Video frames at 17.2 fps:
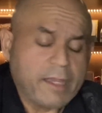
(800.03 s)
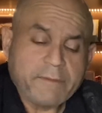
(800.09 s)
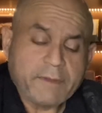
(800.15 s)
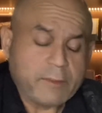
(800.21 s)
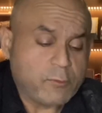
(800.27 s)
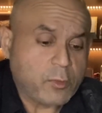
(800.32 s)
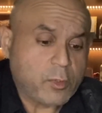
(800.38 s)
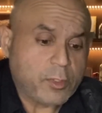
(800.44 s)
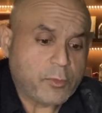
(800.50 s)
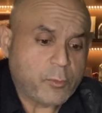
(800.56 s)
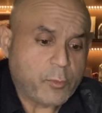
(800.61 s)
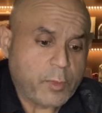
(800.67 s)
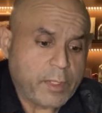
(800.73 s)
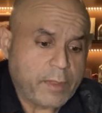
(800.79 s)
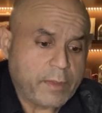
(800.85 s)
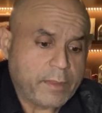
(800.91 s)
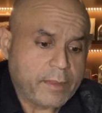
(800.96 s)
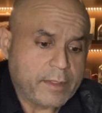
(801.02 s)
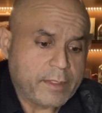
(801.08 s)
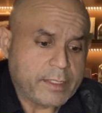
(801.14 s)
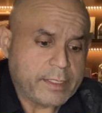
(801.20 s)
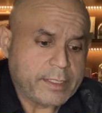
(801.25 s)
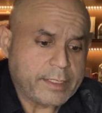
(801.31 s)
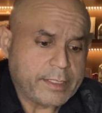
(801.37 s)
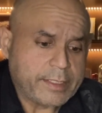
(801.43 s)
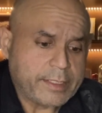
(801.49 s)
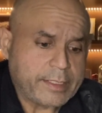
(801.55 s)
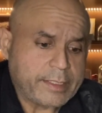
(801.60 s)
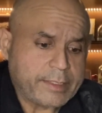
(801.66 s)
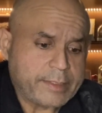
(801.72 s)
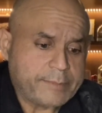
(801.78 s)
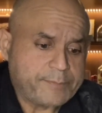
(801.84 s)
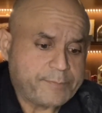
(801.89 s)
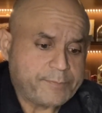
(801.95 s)
worked with
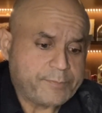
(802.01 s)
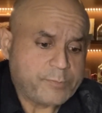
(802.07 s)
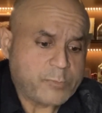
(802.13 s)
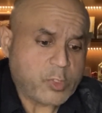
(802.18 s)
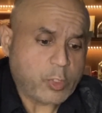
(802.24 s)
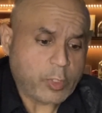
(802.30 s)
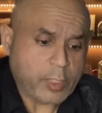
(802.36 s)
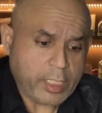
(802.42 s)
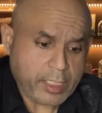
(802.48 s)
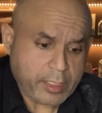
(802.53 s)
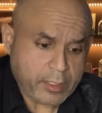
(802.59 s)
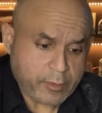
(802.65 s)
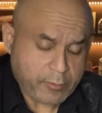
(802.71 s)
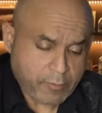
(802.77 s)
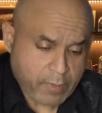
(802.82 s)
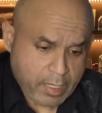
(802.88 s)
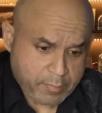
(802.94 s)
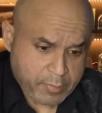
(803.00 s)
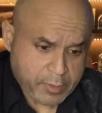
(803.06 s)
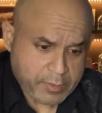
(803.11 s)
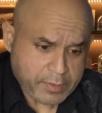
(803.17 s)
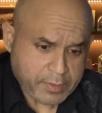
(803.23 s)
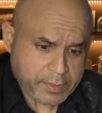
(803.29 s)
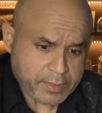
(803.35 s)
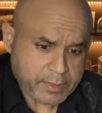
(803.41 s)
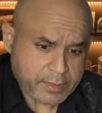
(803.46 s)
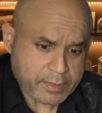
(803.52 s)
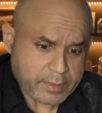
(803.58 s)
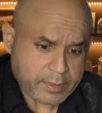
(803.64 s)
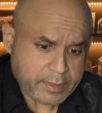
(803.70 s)
Connecticut wrappers,